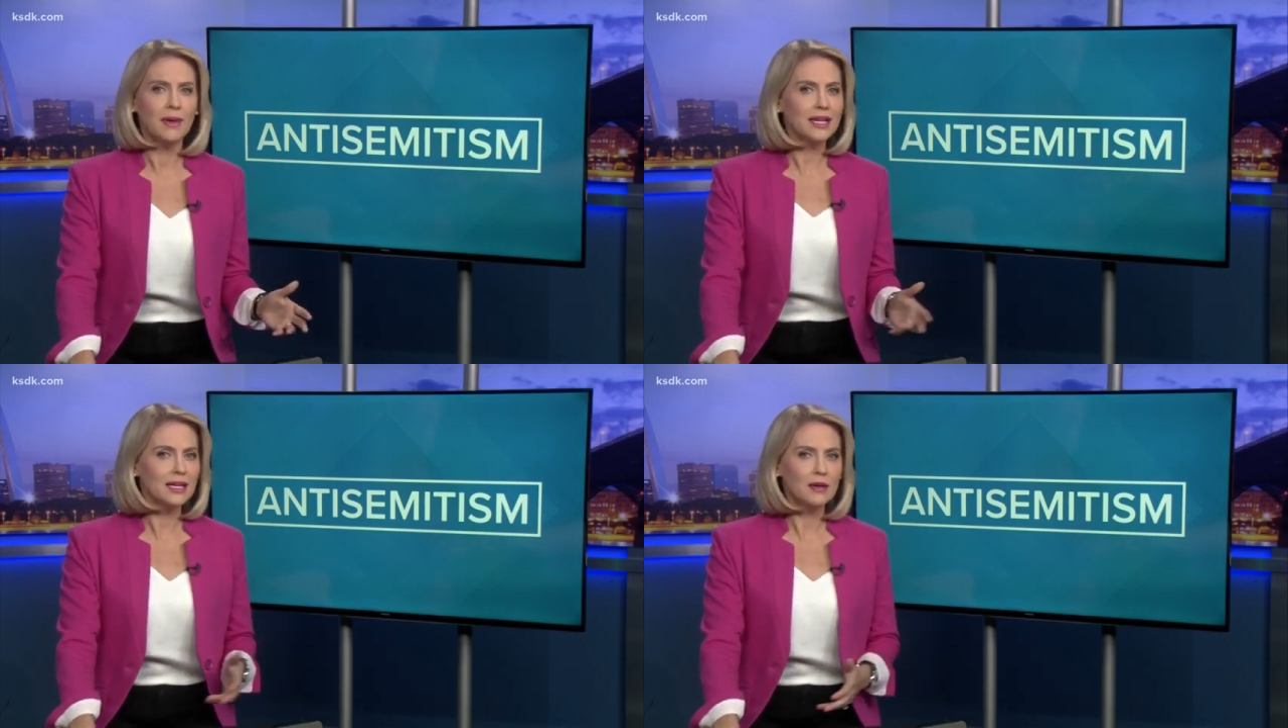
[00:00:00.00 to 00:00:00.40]

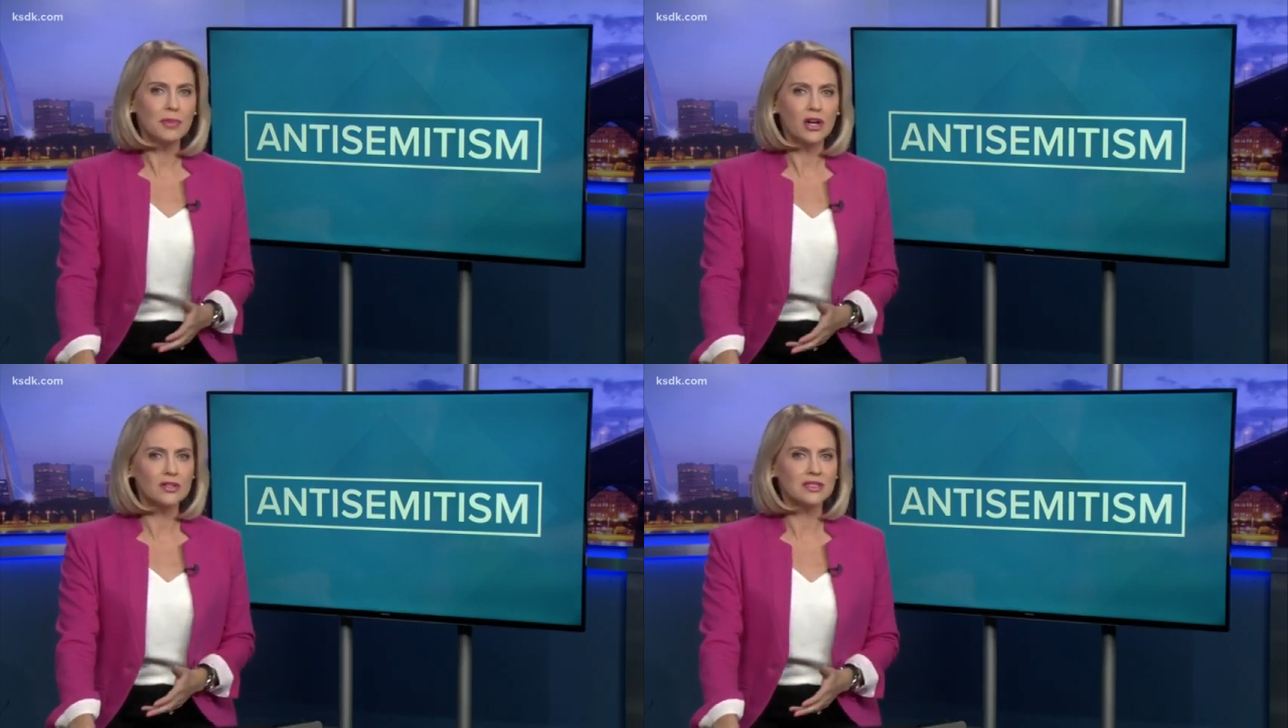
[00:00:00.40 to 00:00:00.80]
making
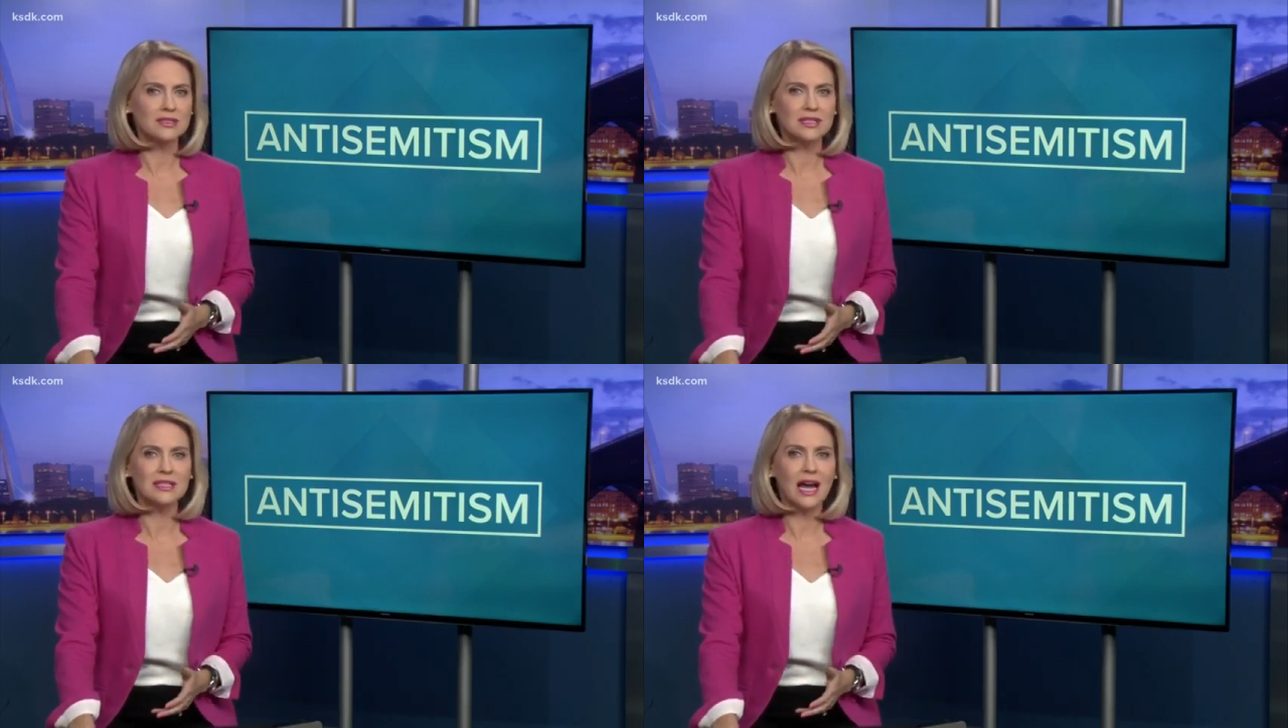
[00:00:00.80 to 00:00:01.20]

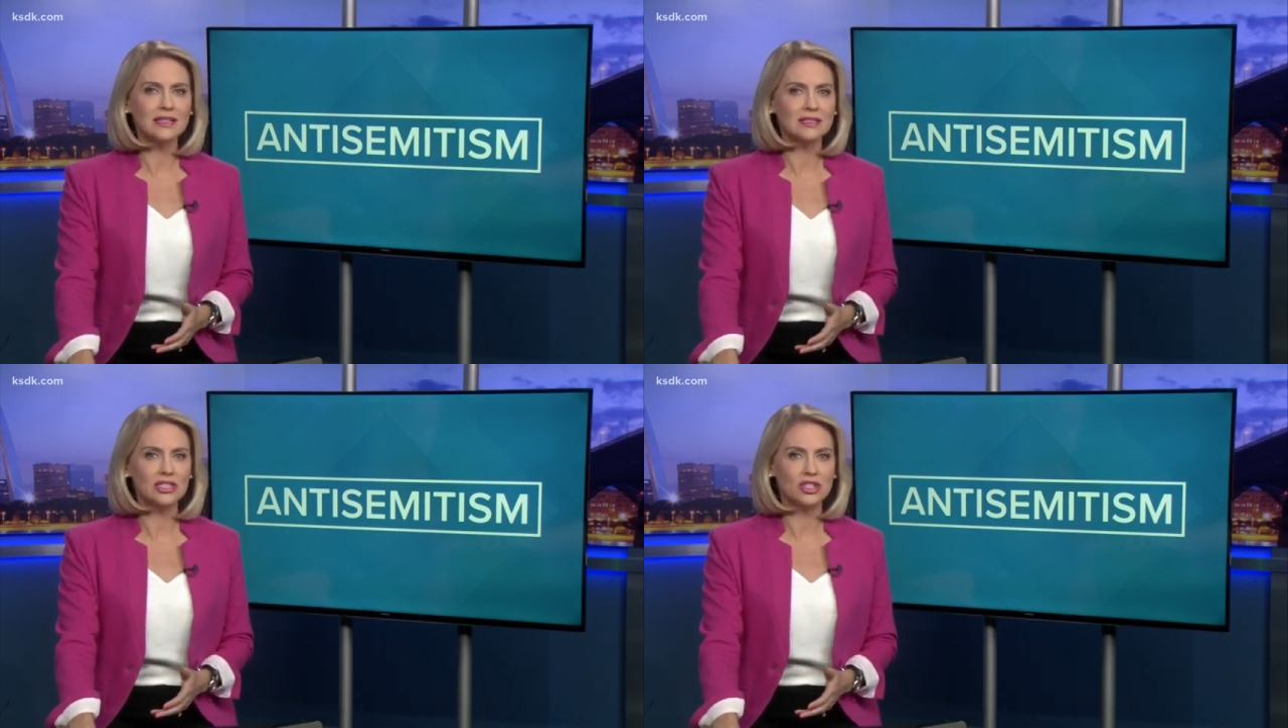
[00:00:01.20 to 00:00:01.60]
comparisons to
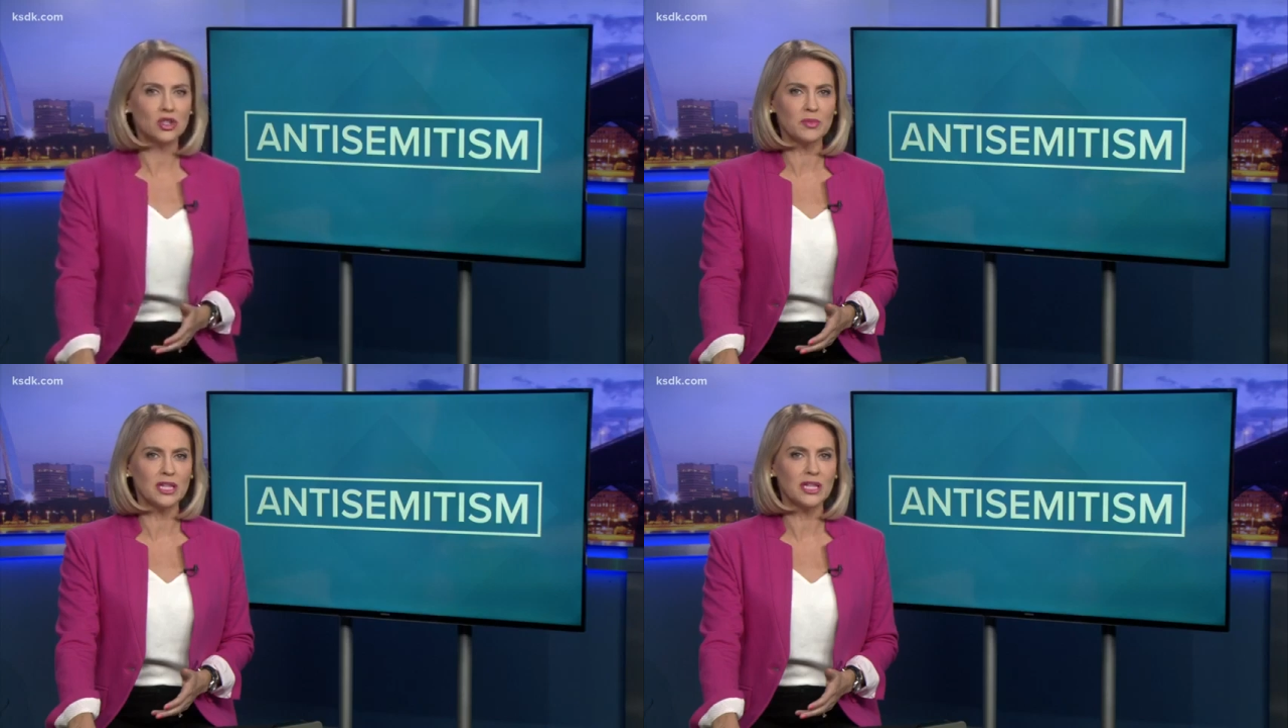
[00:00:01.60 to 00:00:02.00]
Nazi
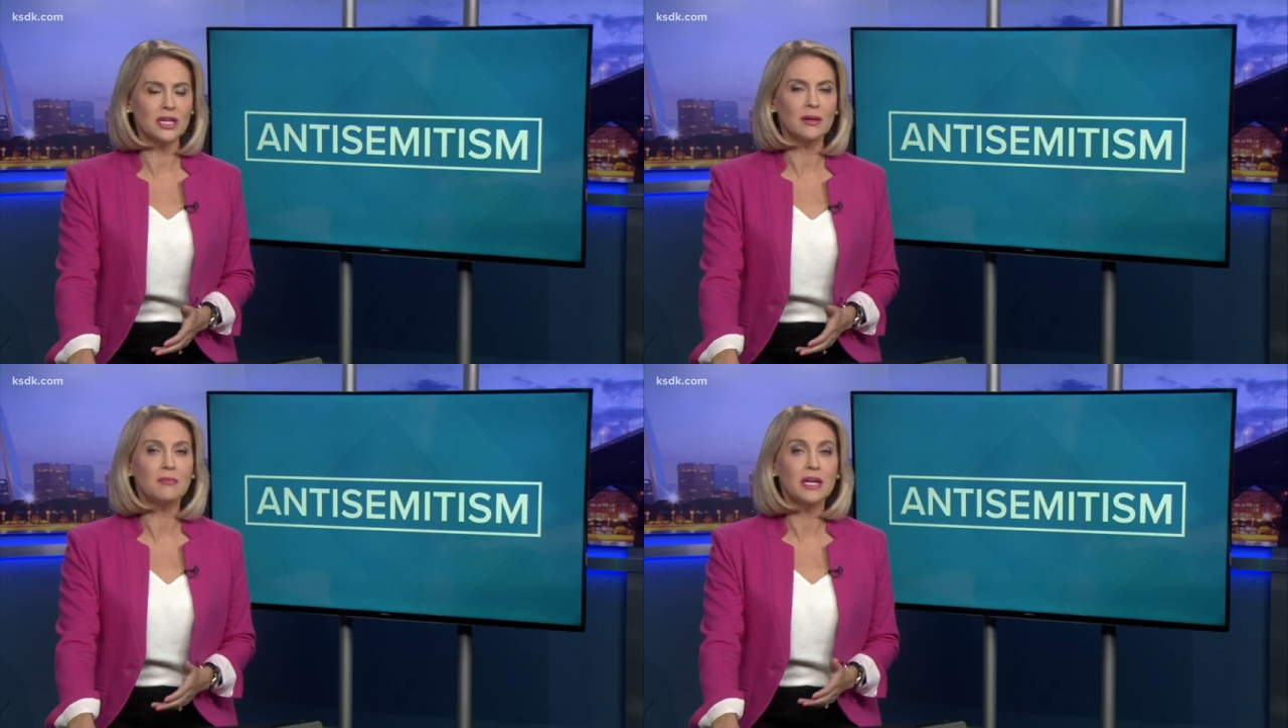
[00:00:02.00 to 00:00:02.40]

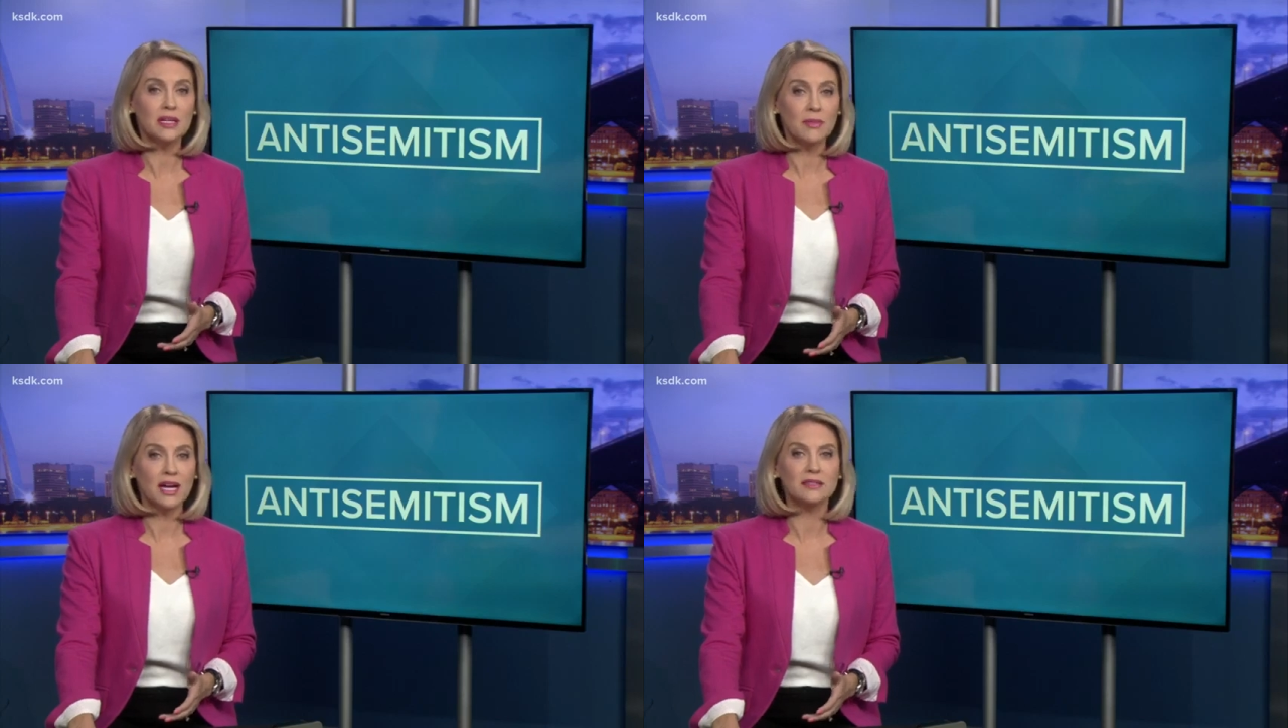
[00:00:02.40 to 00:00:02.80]
Germany
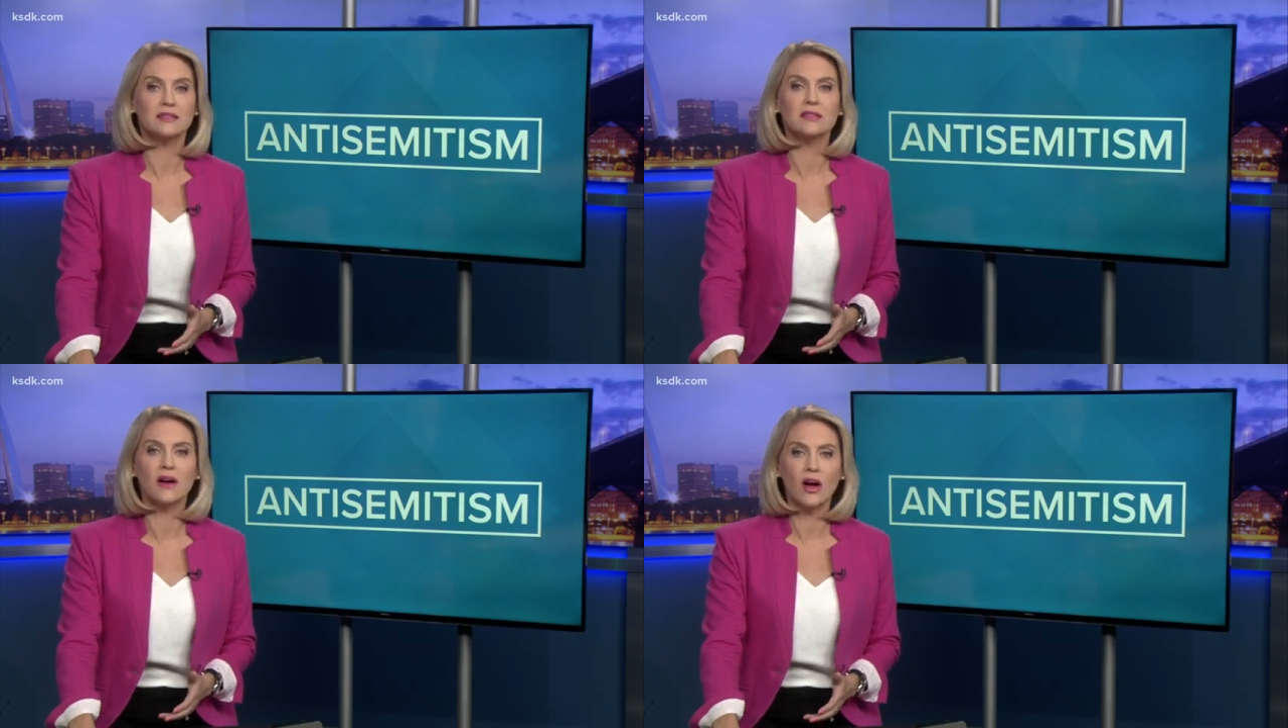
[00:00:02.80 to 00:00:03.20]

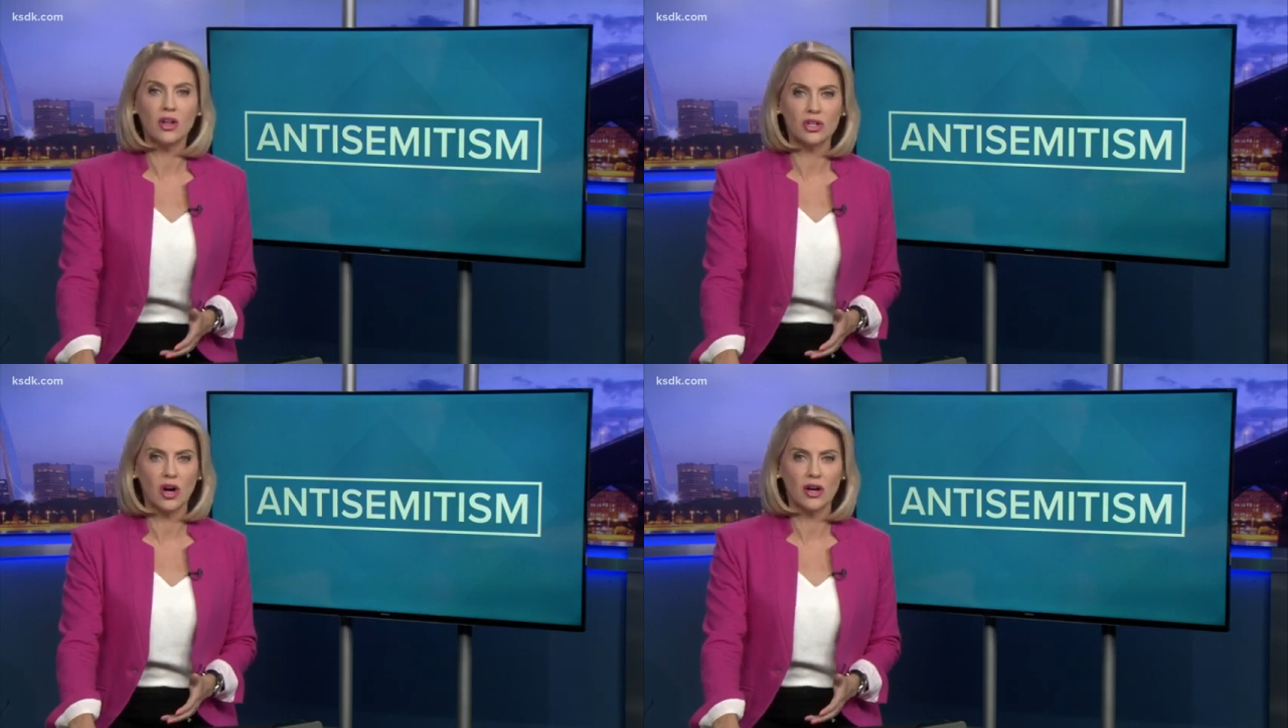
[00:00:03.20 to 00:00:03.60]
minimizes the
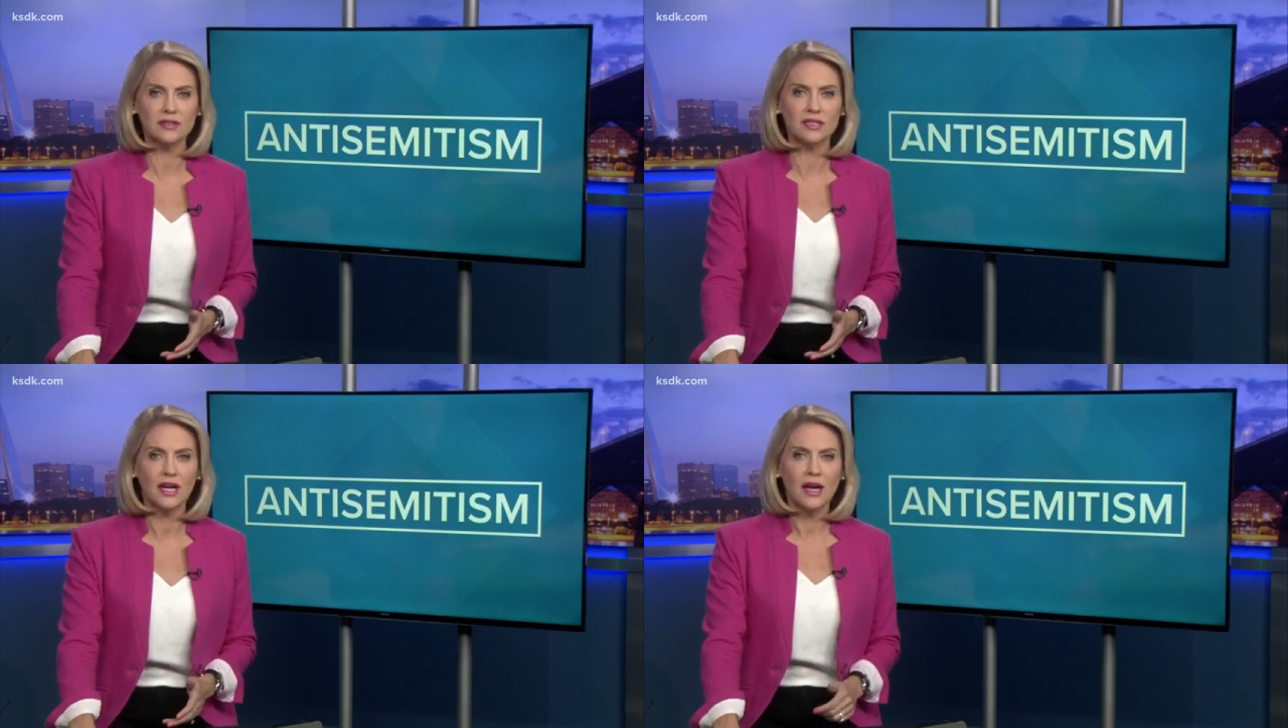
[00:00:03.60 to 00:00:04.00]

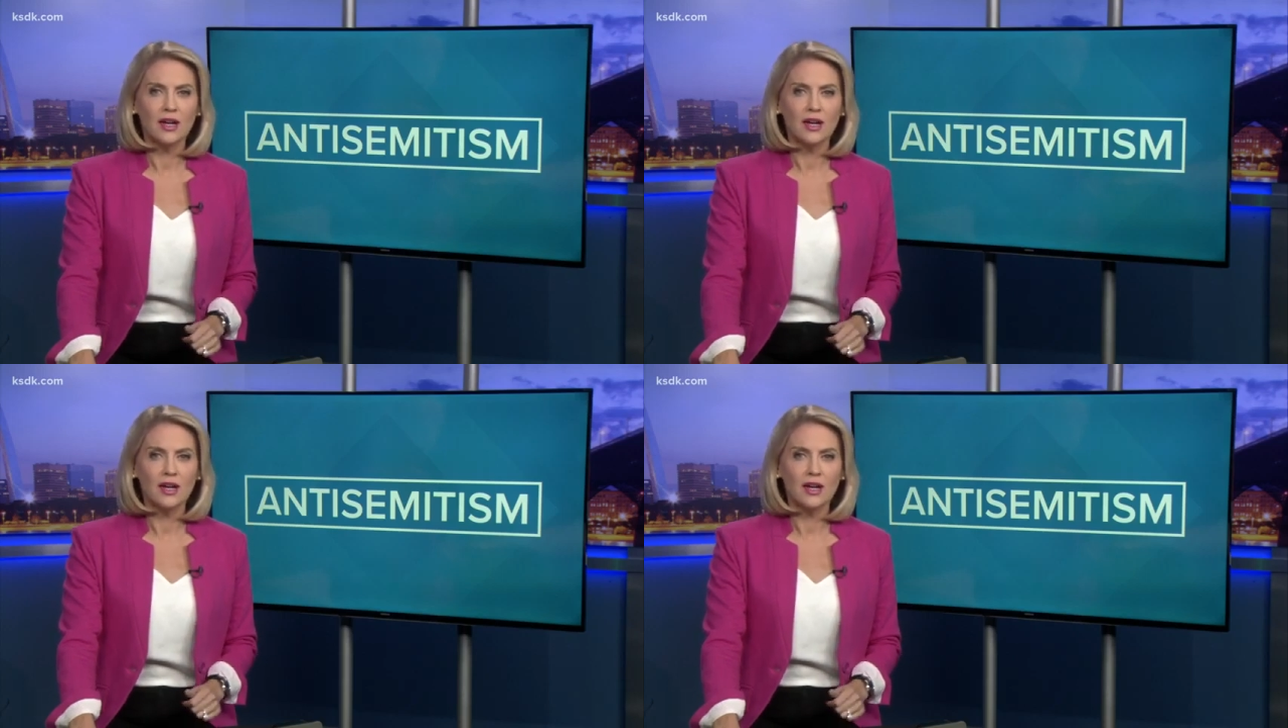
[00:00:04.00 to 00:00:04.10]
Holocaust.